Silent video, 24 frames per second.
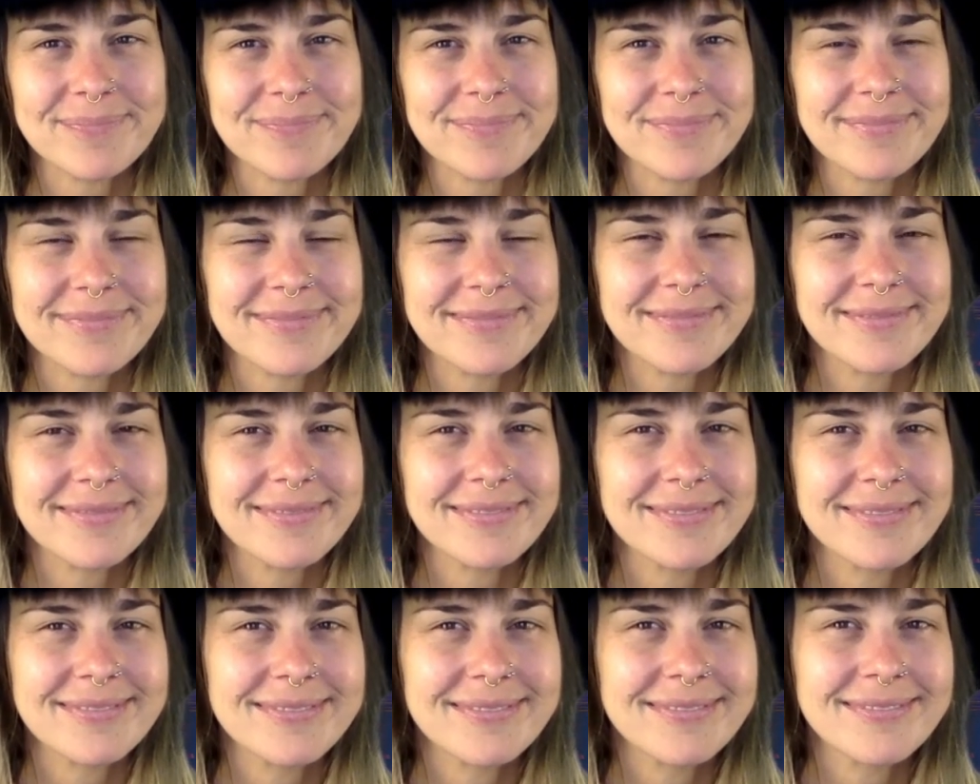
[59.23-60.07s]

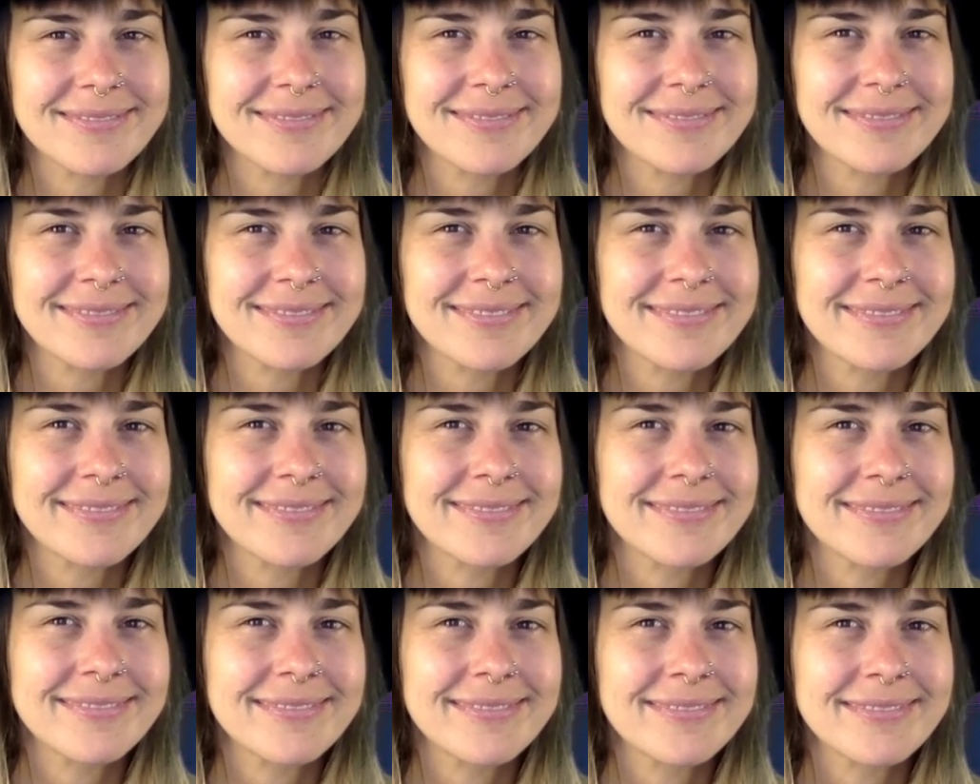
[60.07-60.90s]

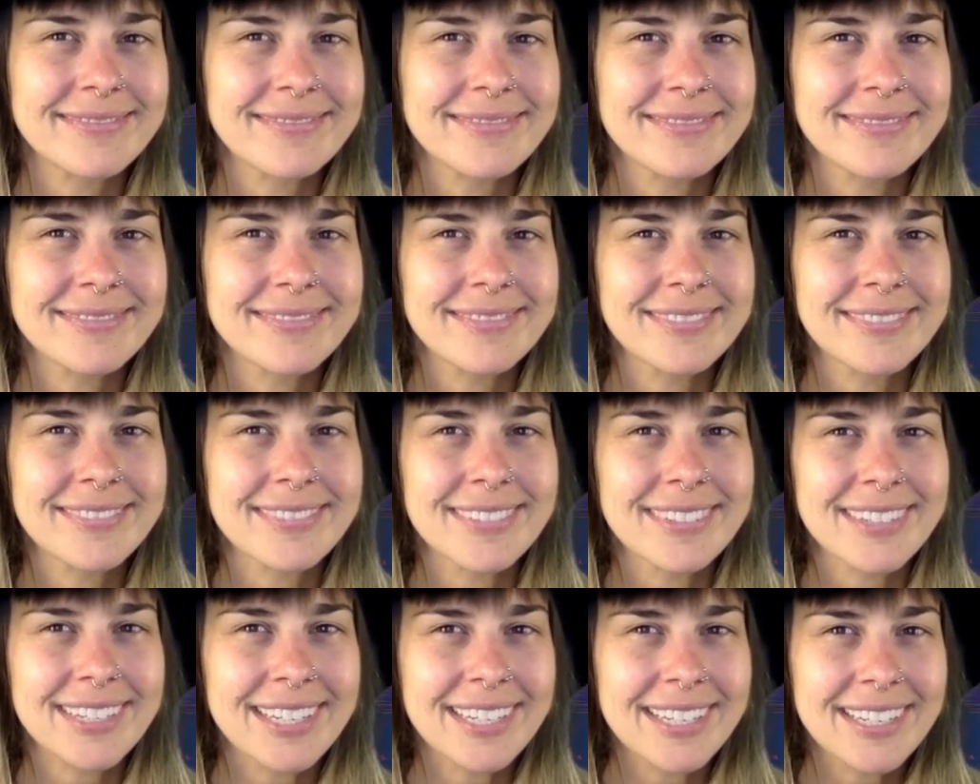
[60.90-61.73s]

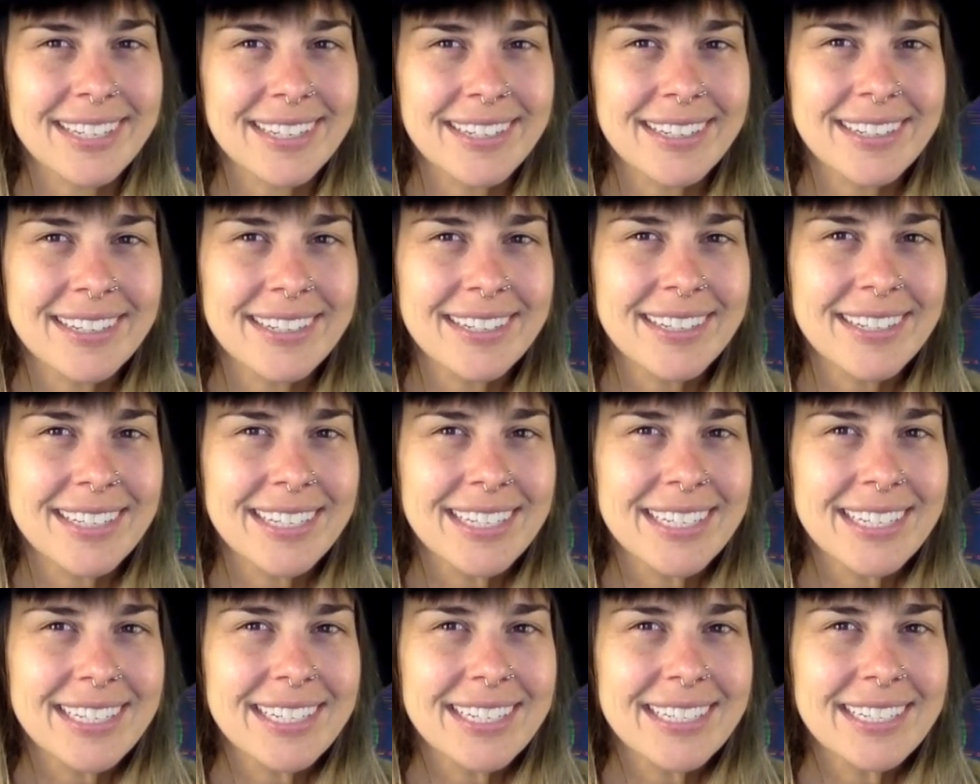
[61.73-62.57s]

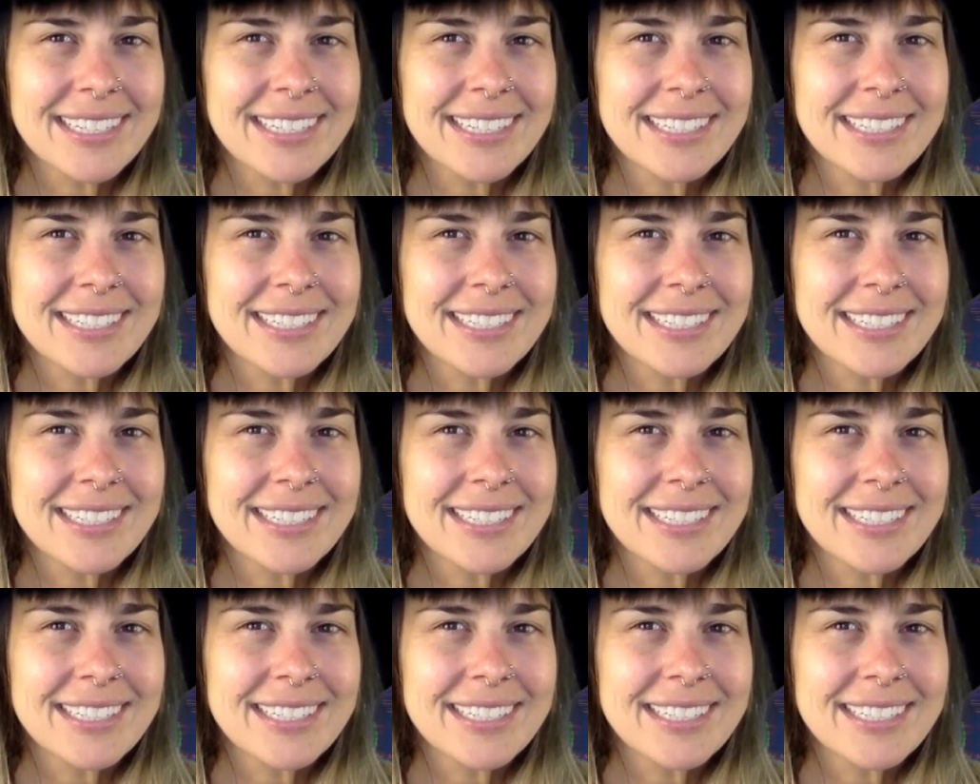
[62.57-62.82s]
Nothing is said.